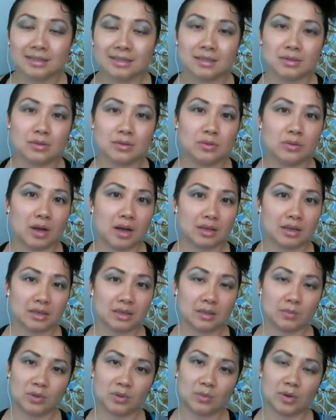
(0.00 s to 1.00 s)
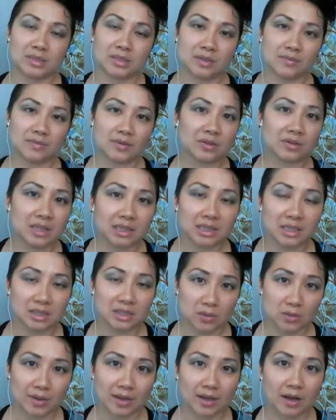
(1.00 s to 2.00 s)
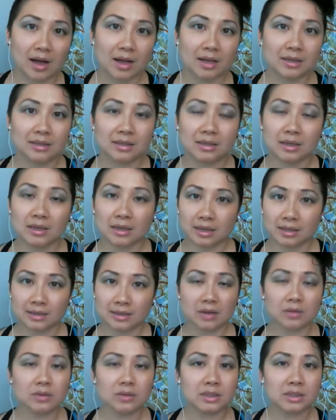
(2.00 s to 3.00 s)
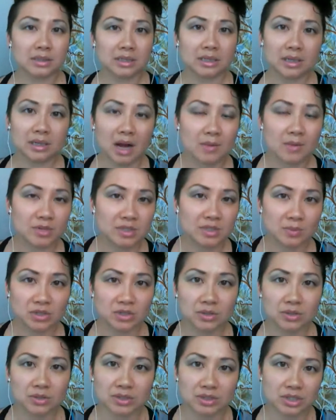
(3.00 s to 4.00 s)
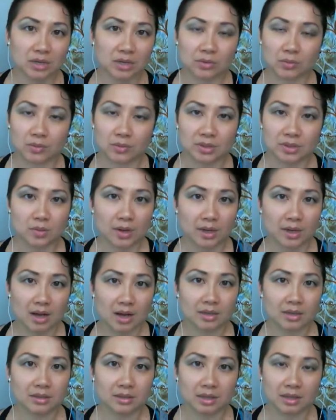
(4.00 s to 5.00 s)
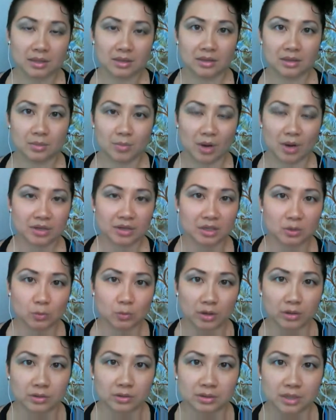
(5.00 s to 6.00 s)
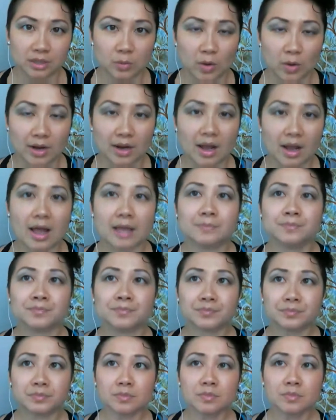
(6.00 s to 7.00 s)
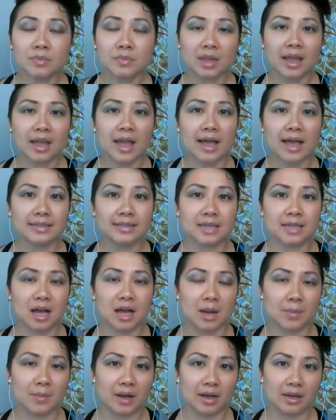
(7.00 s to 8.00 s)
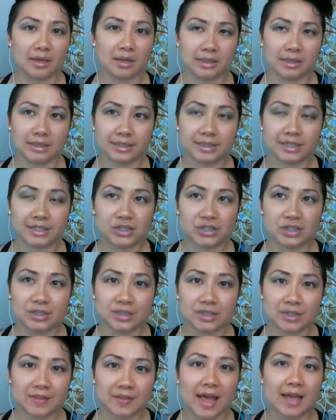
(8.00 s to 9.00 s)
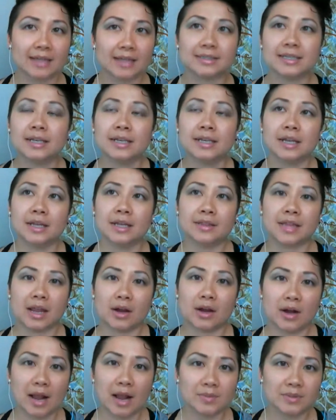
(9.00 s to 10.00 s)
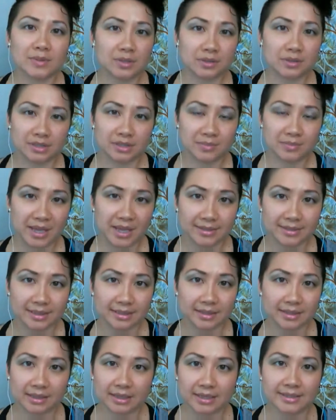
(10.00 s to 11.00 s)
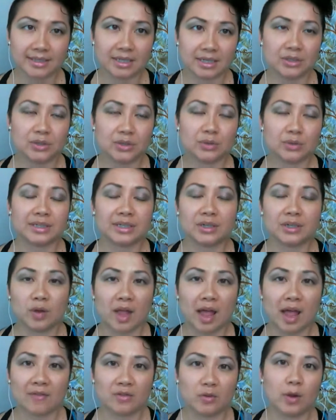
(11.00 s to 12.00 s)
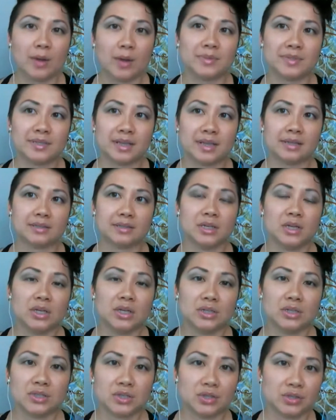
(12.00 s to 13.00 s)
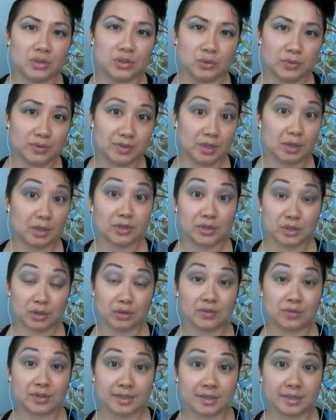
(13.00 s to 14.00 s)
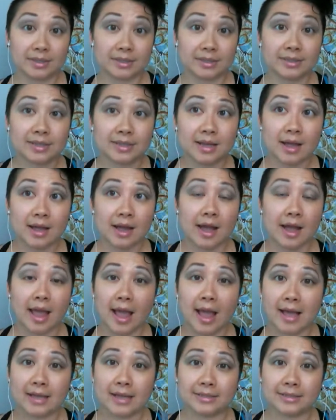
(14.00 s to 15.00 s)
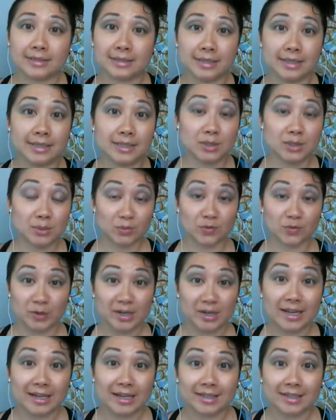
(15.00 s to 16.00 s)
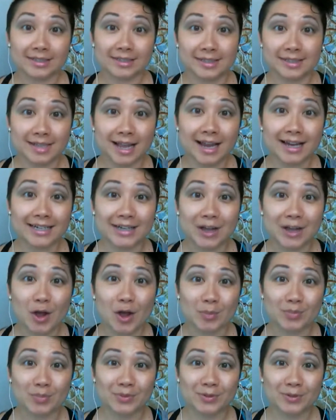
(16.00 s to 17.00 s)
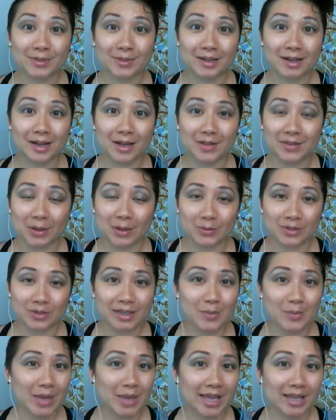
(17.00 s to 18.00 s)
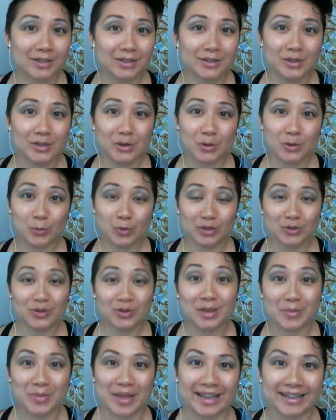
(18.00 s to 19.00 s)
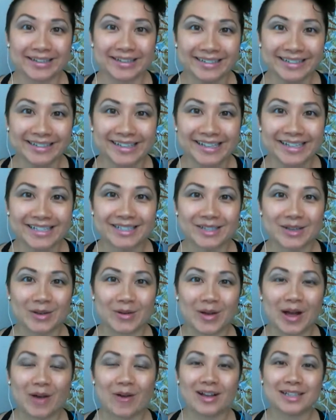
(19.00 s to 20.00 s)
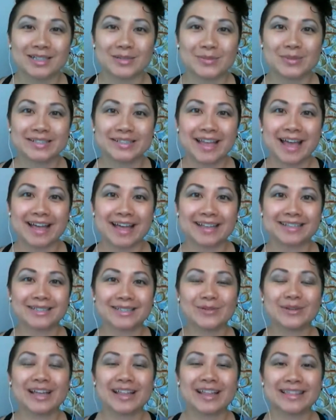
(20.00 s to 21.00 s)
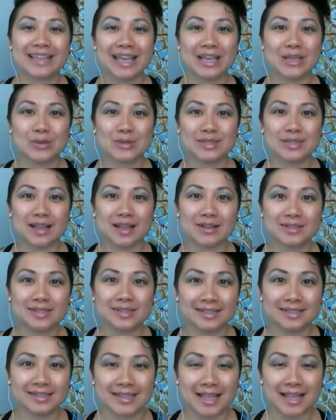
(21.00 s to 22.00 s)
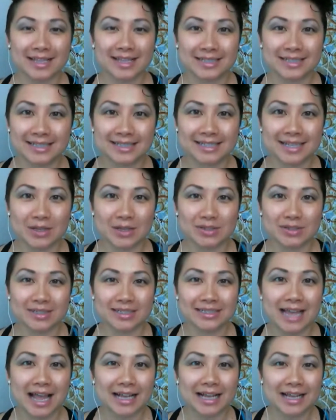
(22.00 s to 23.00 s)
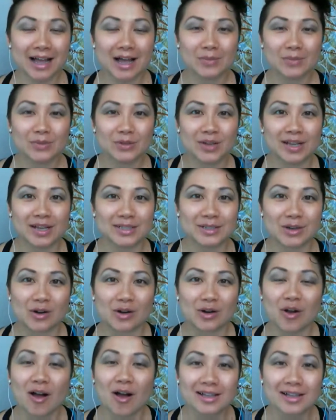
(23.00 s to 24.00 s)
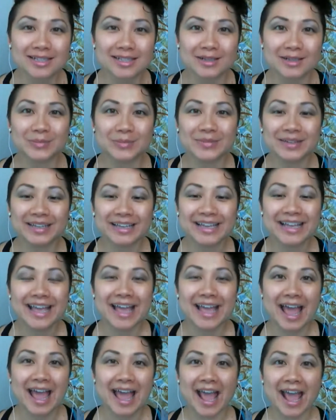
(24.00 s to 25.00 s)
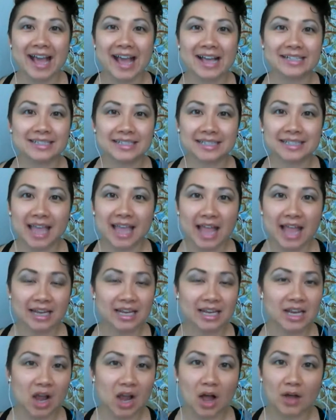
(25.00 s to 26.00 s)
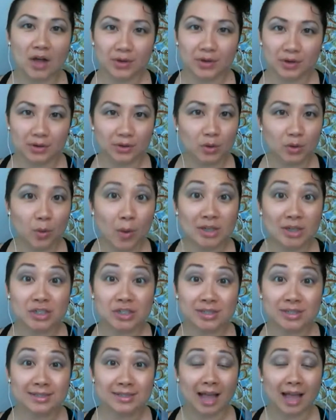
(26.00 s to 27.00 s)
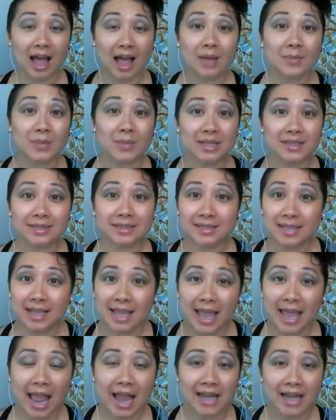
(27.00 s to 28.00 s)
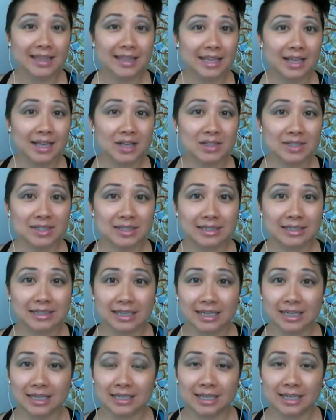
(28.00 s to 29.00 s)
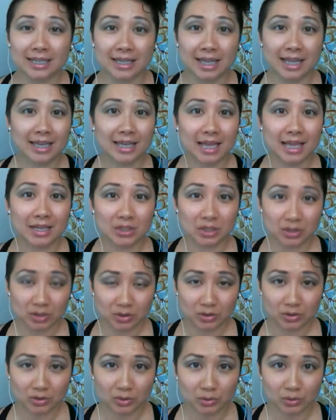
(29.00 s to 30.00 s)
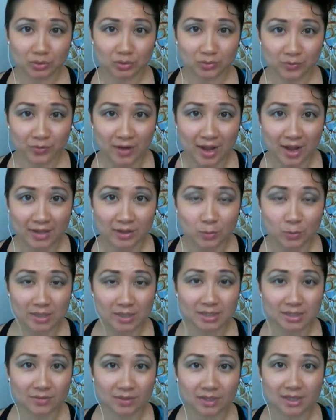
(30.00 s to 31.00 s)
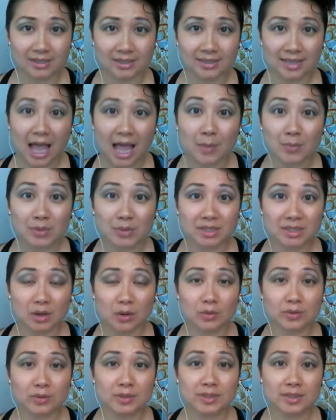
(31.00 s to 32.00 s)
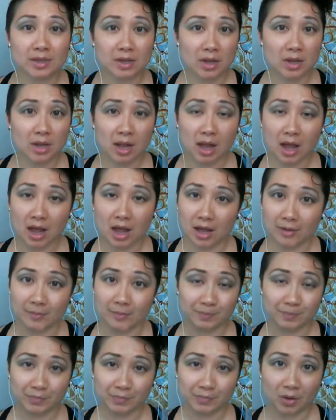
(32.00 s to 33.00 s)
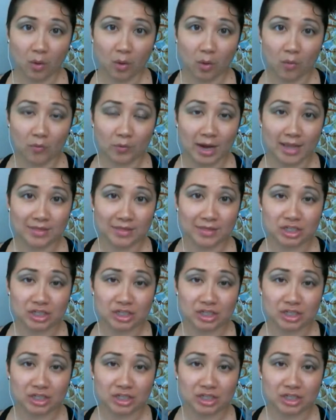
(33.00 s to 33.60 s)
to keep you abreast of everything that's going on, not only in e-commerce, but just in general, what's going on in the marketing world and whatnot. And in addition to that, they are absolutely amazing. Like I said, you don't need to have a website to use their services. And it's free to sign up. They only get paid when you get paid. So how awesome is that? So again, thank you, Selz. That's SELZ.com. You guys are awesome. And any other questions, comments, anything else you need, again, you can find the rest of these episodes over at